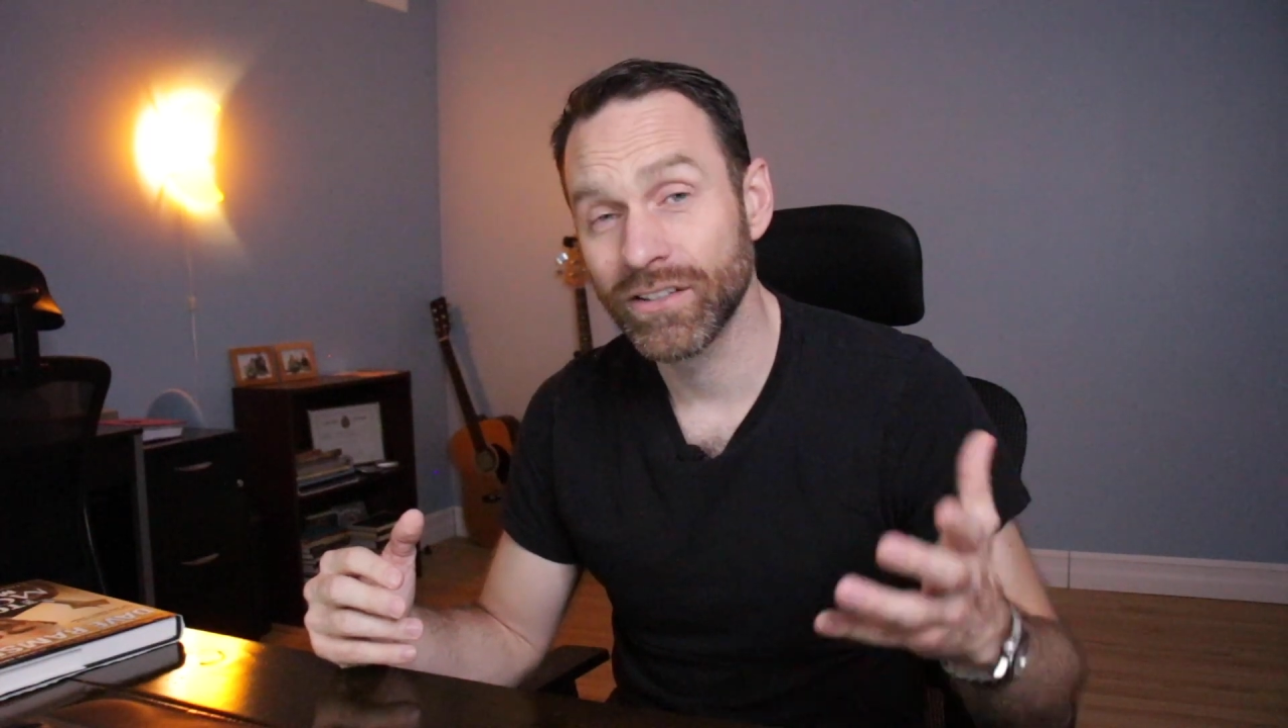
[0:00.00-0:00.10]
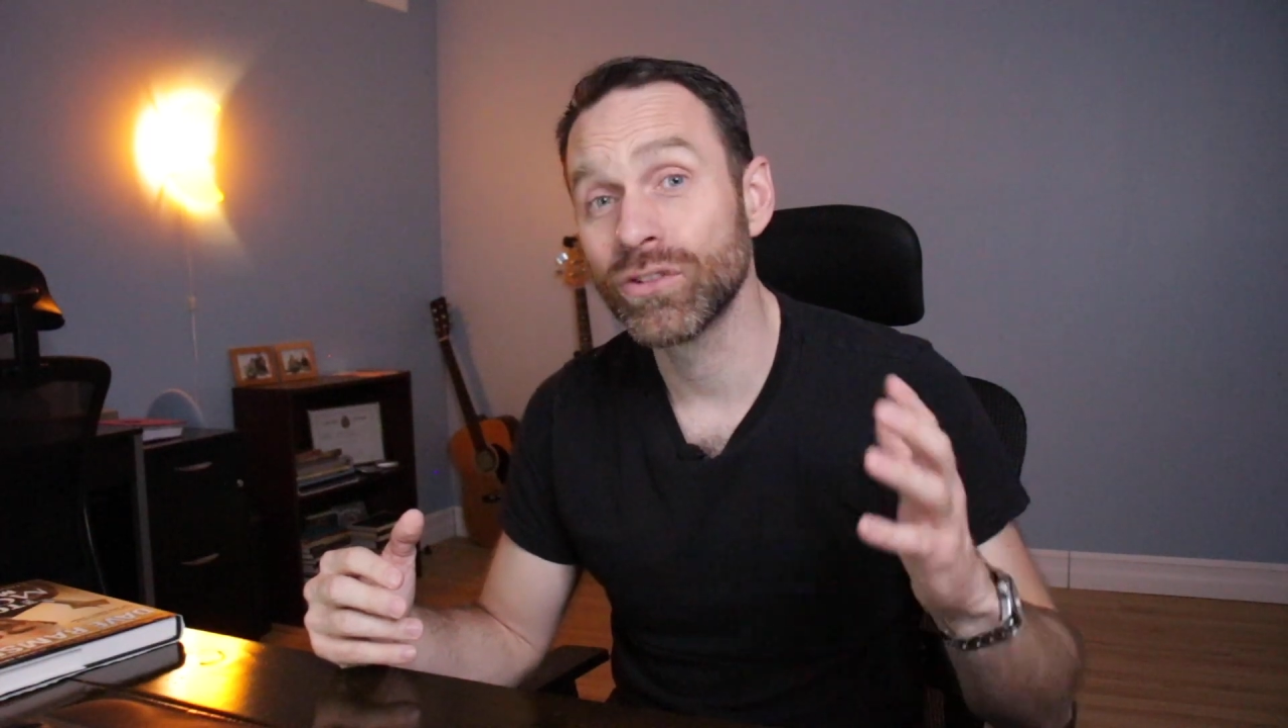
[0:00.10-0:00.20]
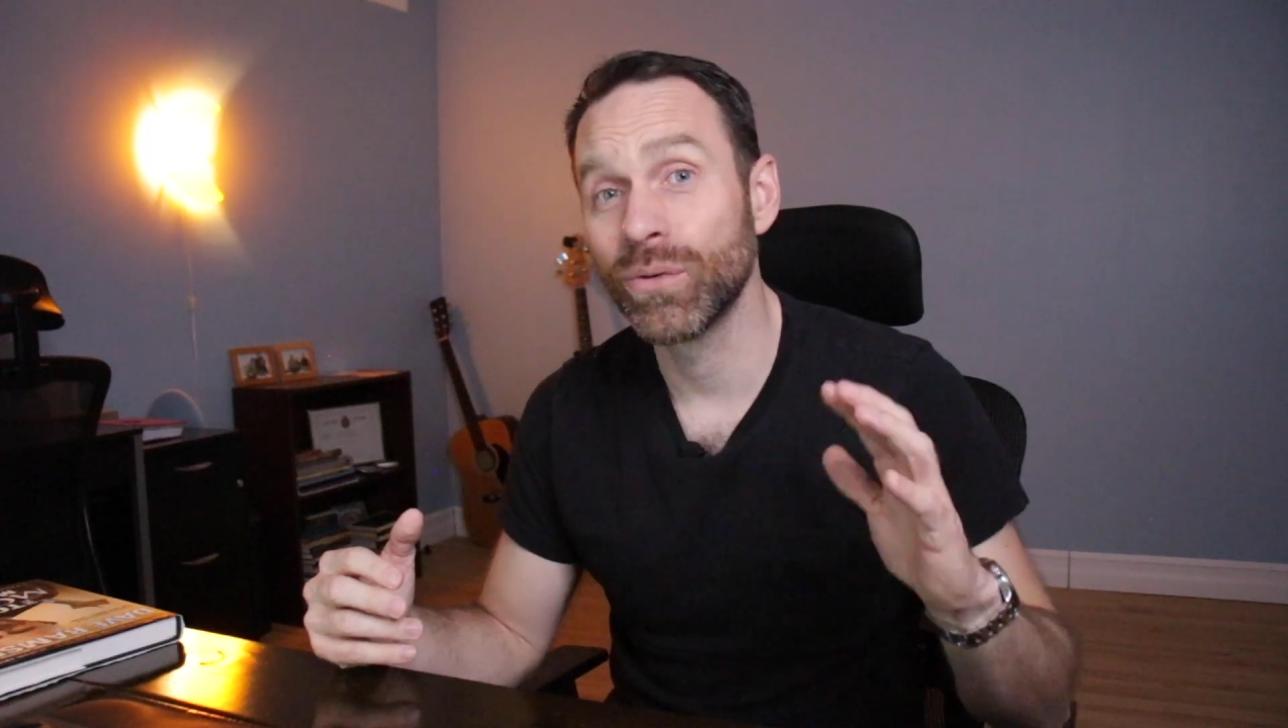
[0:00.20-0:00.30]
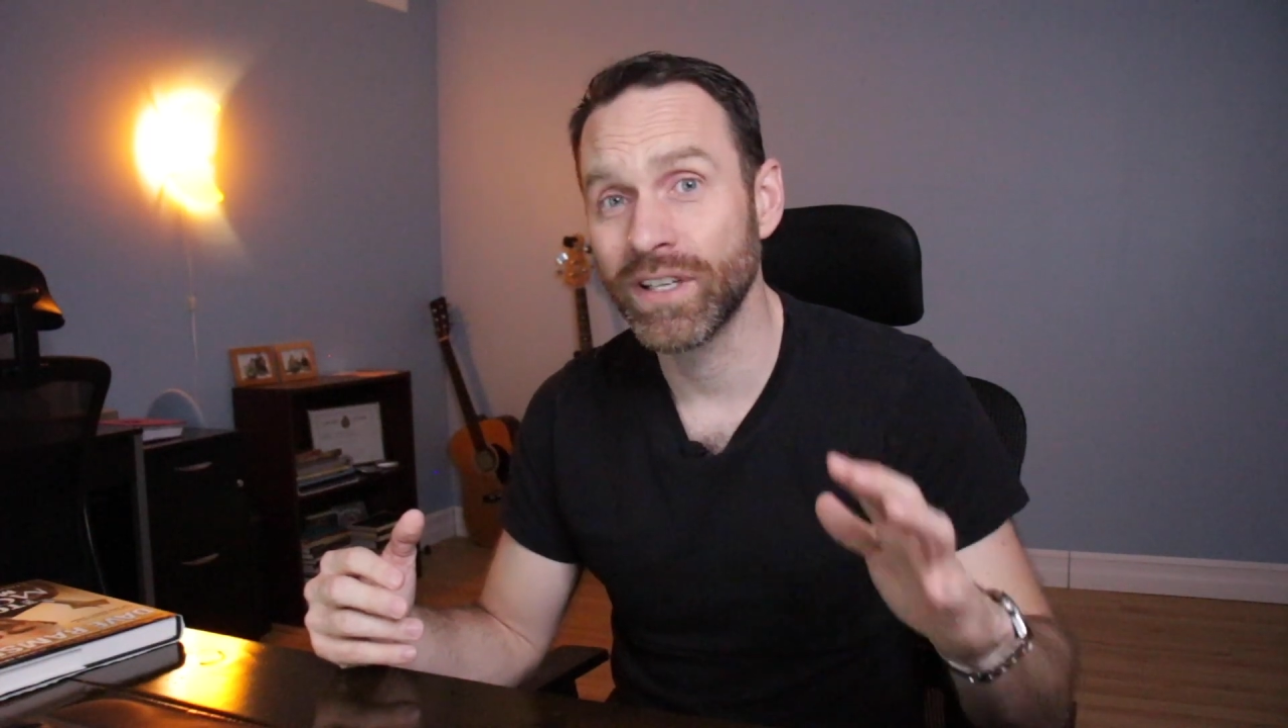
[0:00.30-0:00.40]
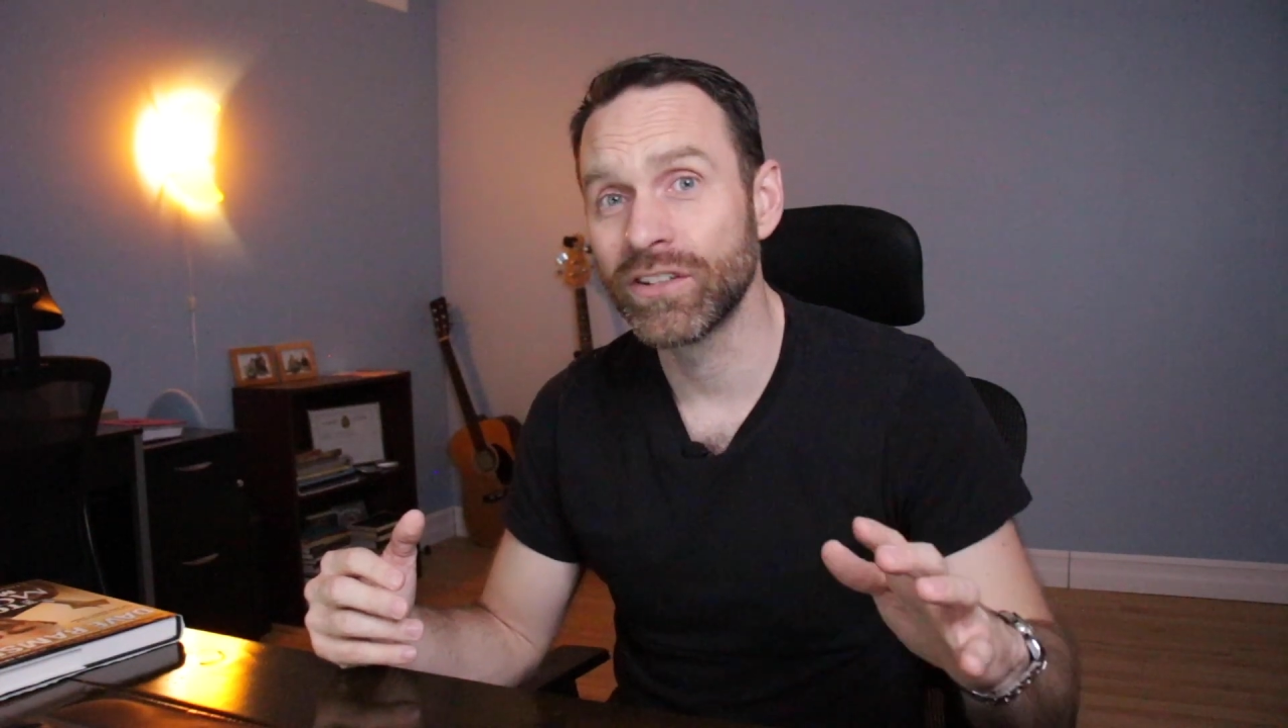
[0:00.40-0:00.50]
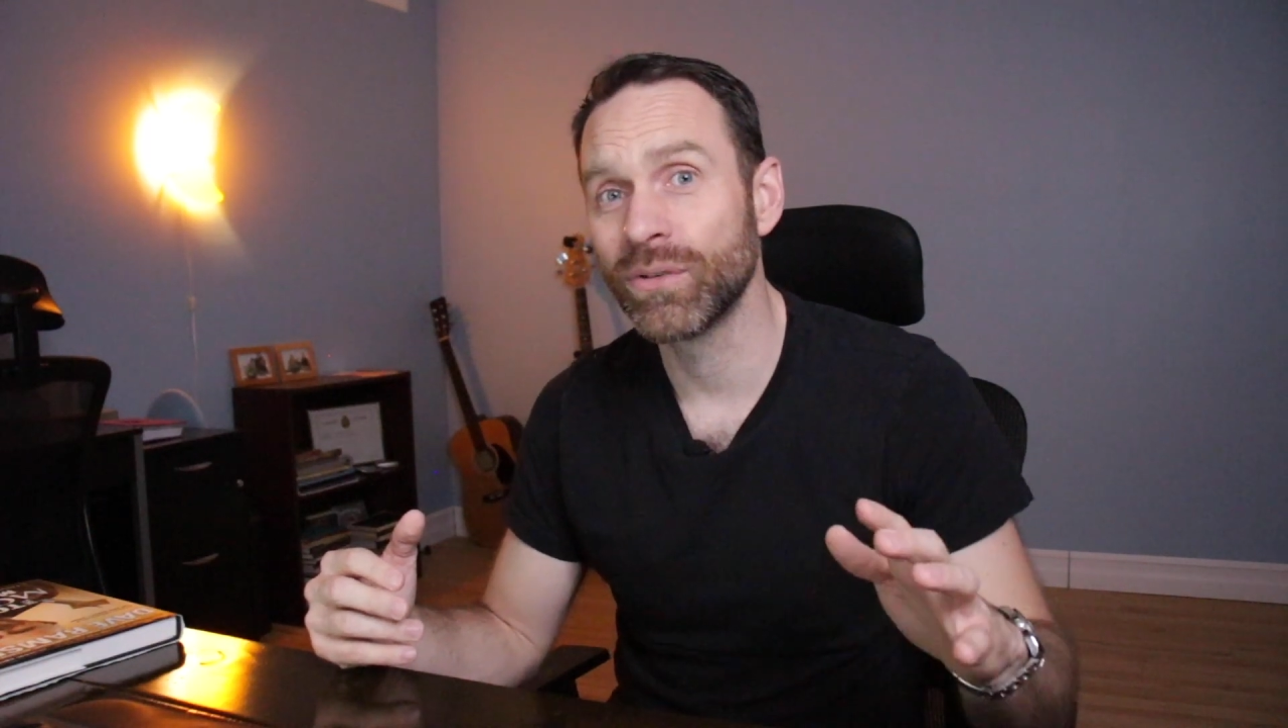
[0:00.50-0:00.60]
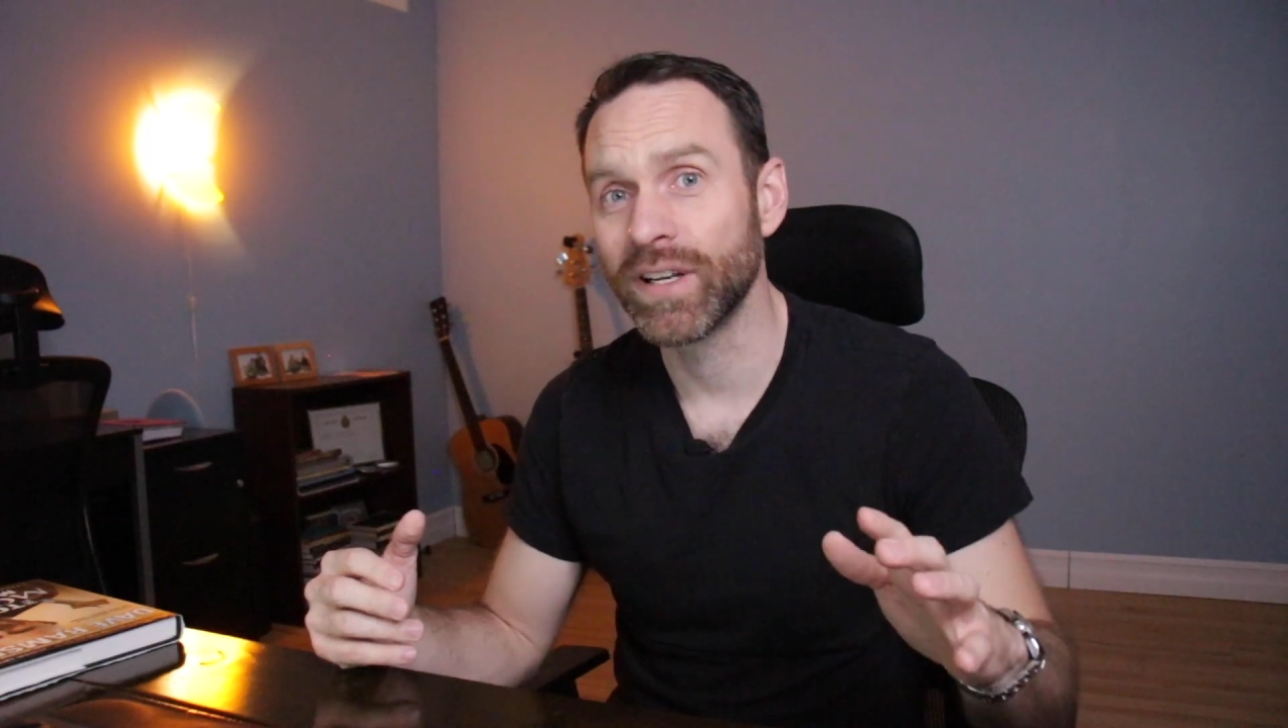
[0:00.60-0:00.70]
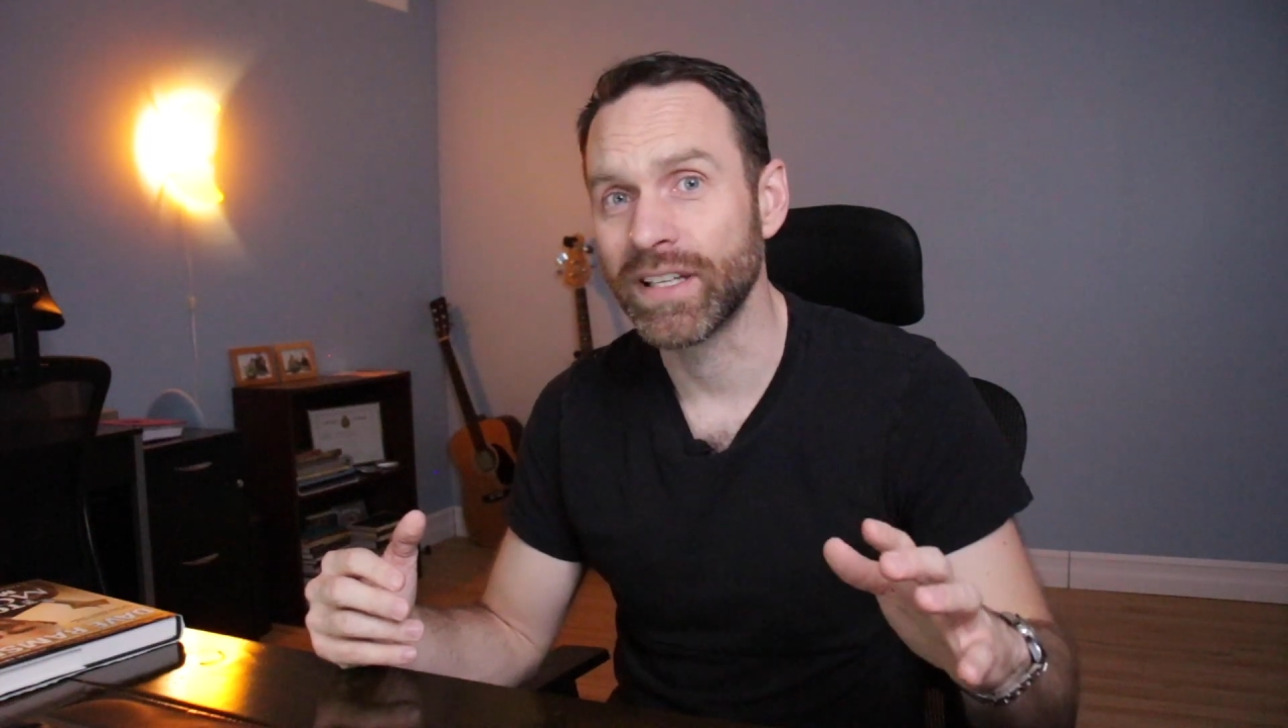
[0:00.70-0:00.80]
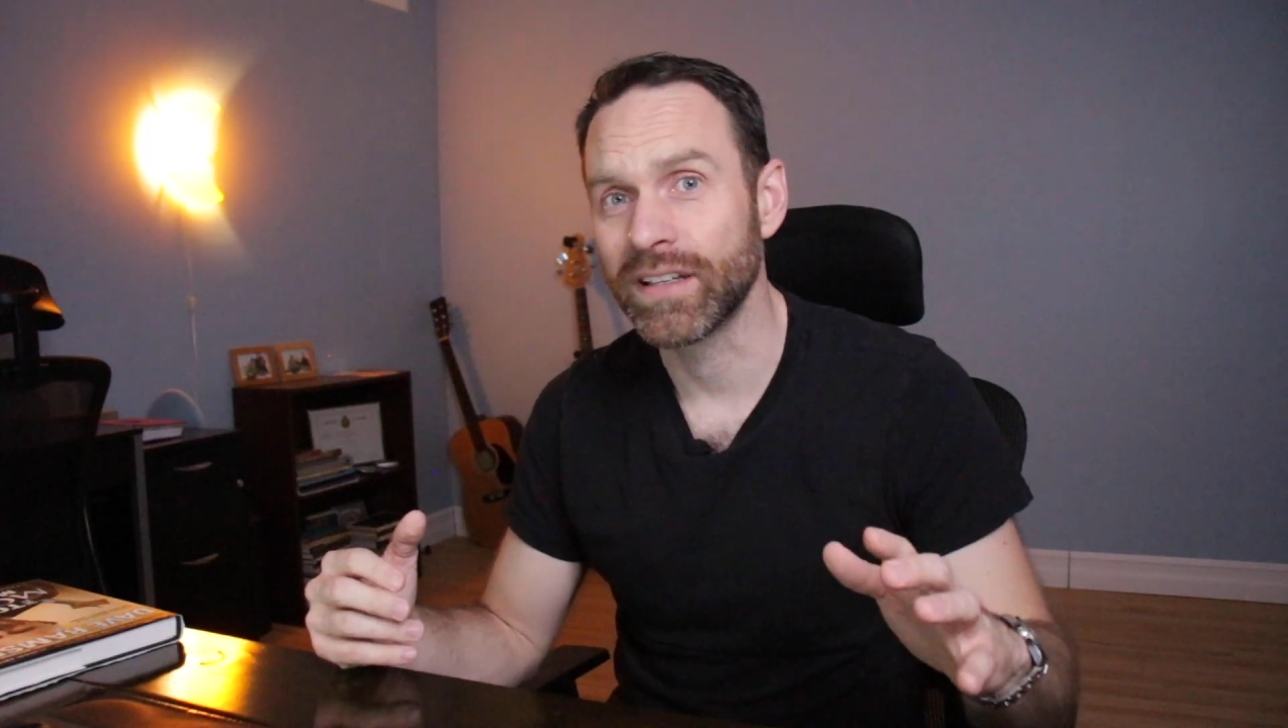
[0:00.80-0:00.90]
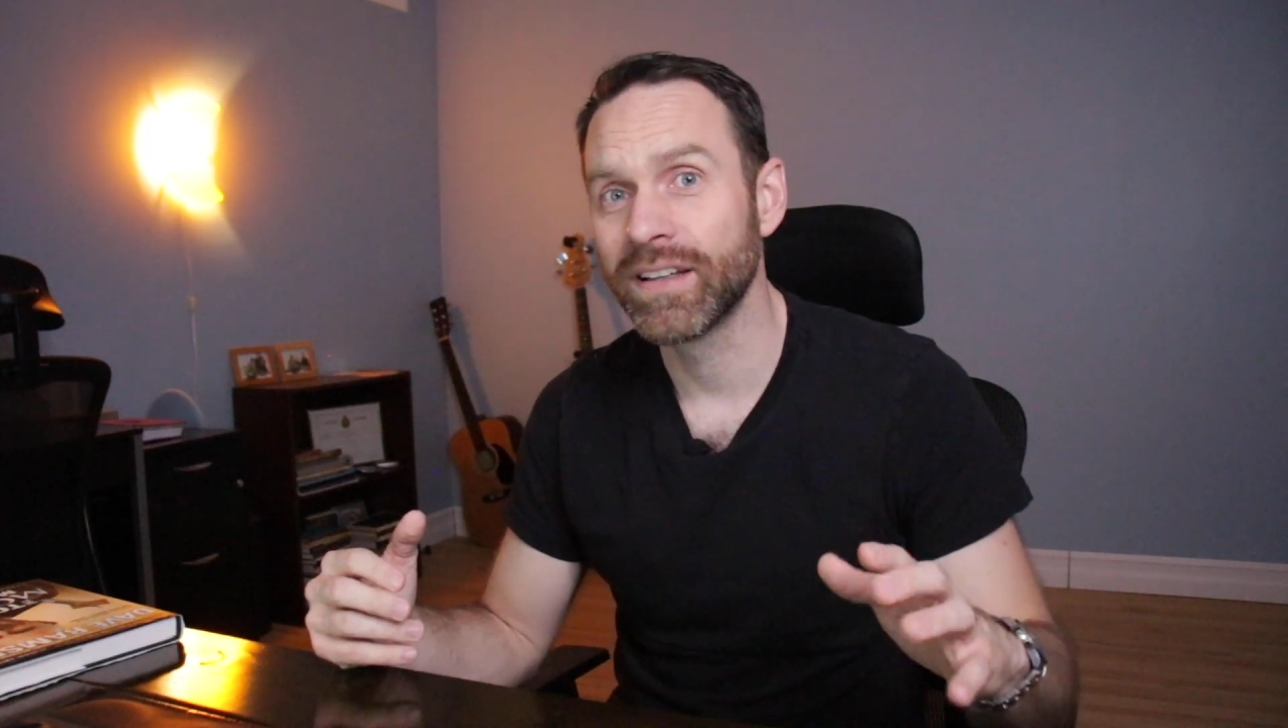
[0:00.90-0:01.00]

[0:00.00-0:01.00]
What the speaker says: 2020.